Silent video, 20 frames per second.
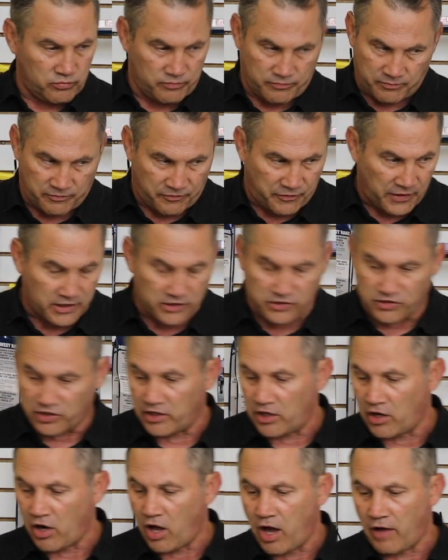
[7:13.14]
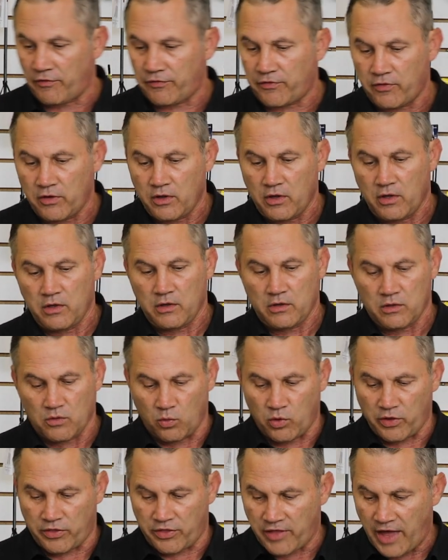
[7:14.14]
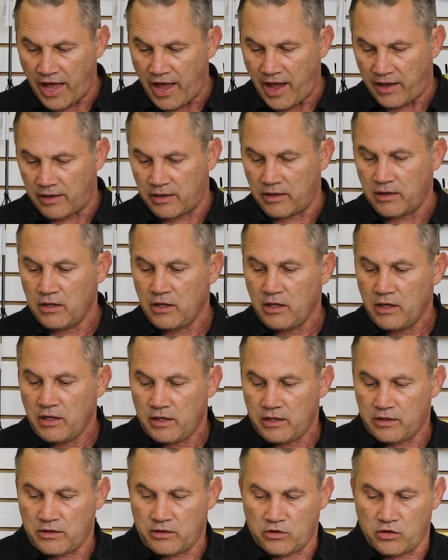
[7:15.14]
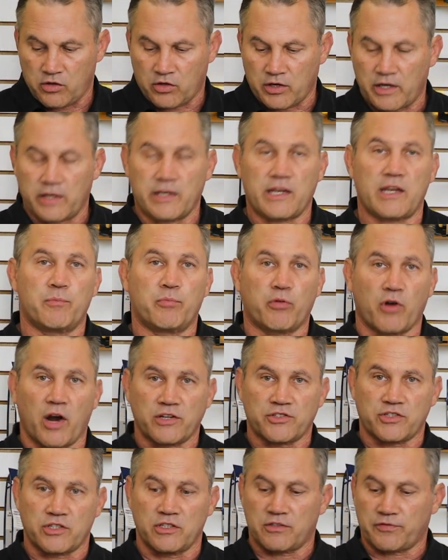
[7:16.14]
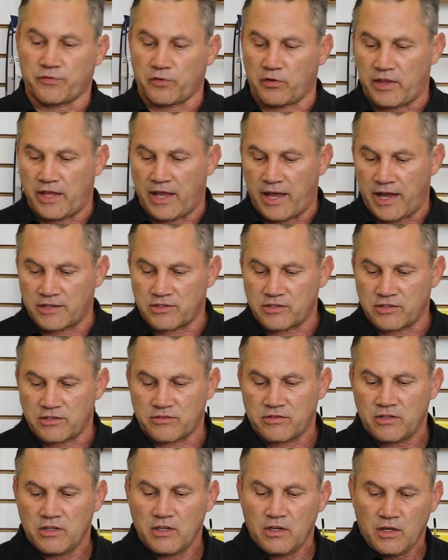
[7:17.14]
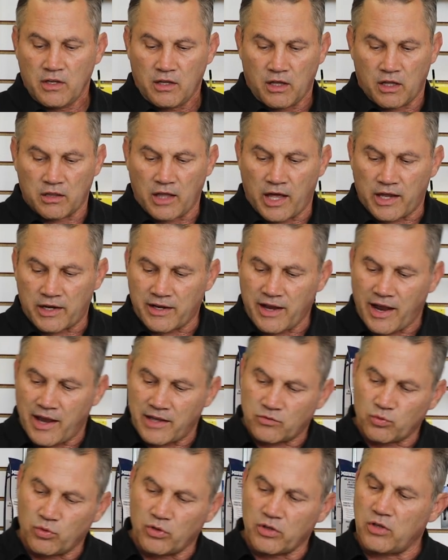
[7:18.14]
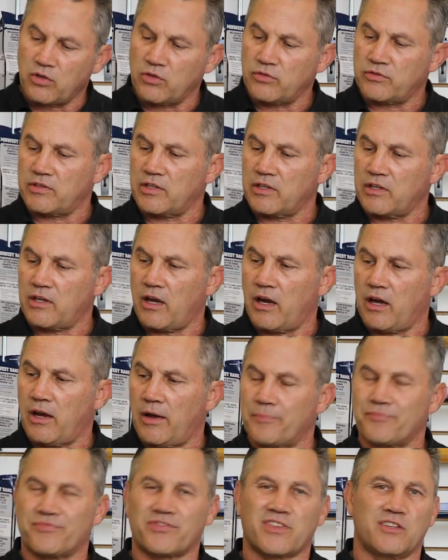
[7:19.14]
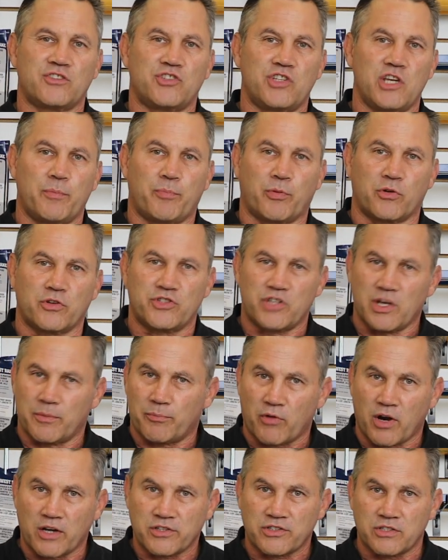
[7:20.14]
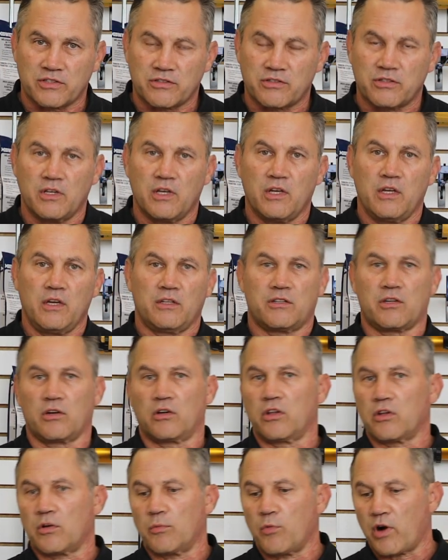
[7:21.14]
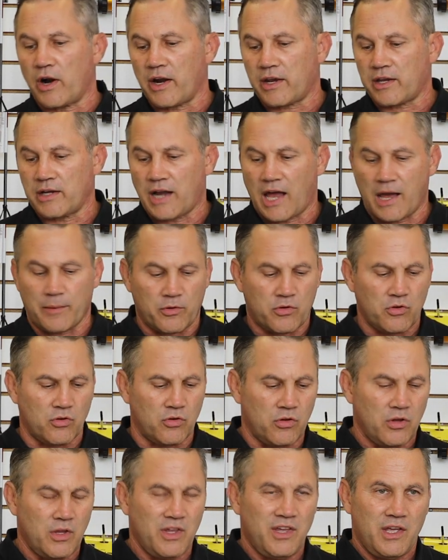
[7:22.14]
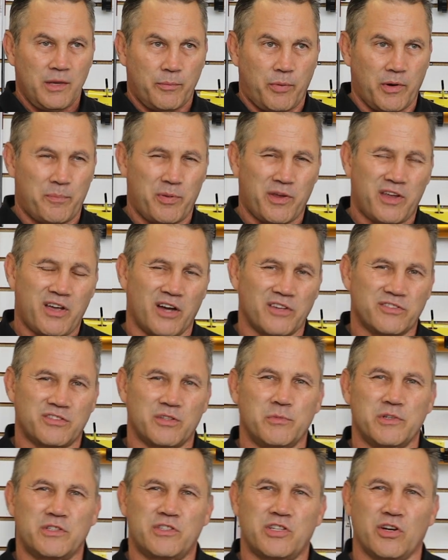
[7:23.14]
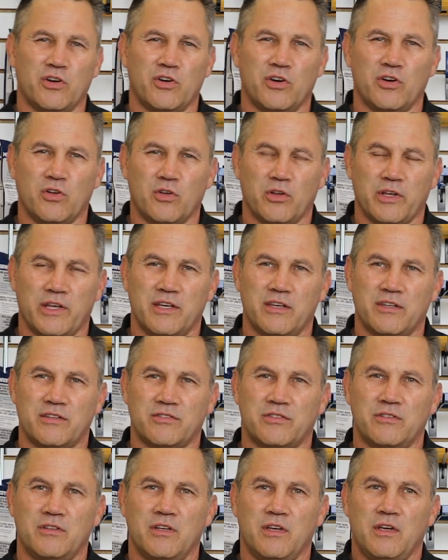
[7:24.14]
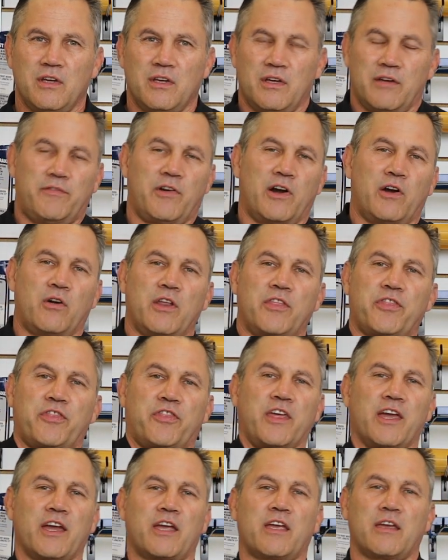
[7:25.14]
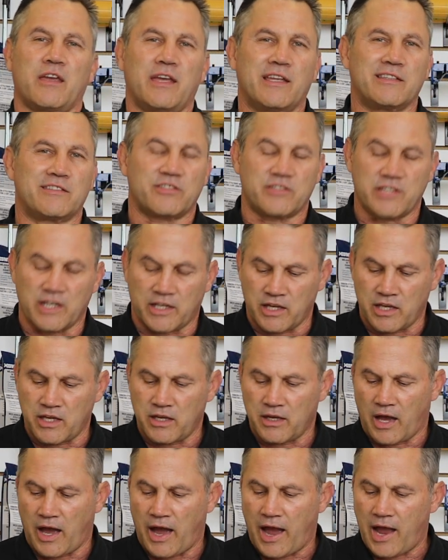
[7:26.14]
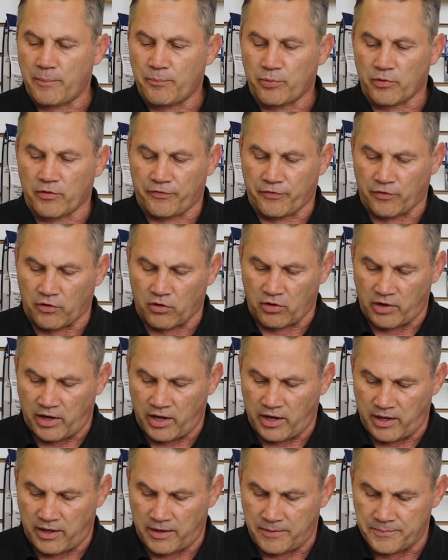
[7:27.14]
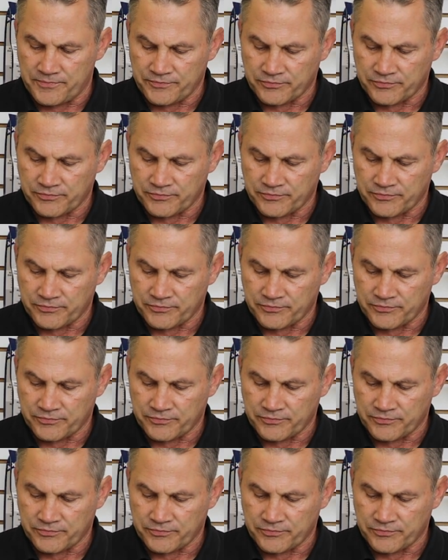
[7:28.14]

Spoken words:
finishing it off with that. You're going to need brushes for the edges. A lot of guys will use the cheaper chip brushes. They're a little more economical, but because the material is very thick and sticky, I prefer a